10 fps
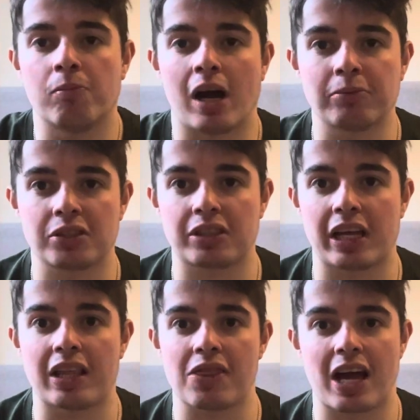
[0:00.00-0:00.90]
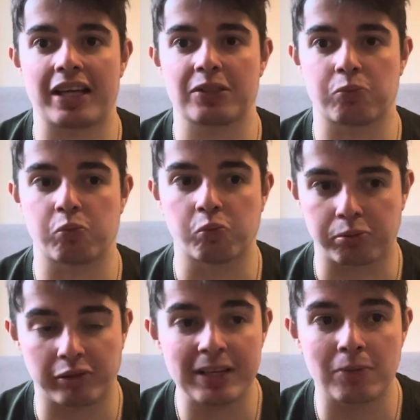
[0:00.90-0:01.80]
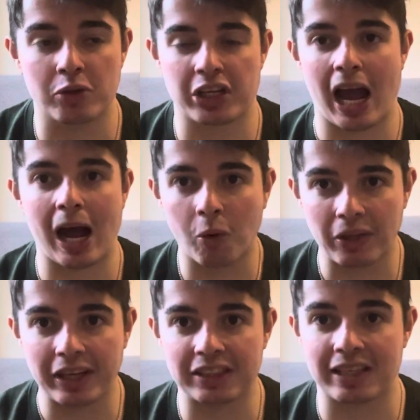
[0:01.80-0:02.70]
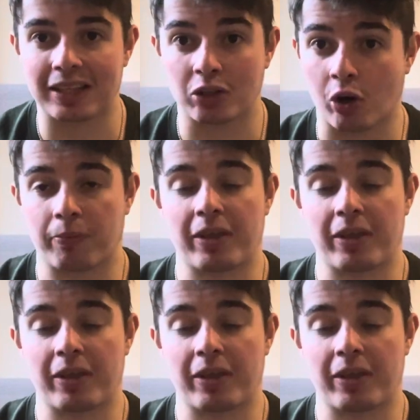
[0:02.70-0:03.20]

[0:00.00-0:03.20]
I'm just saying that is pretty much how they set up.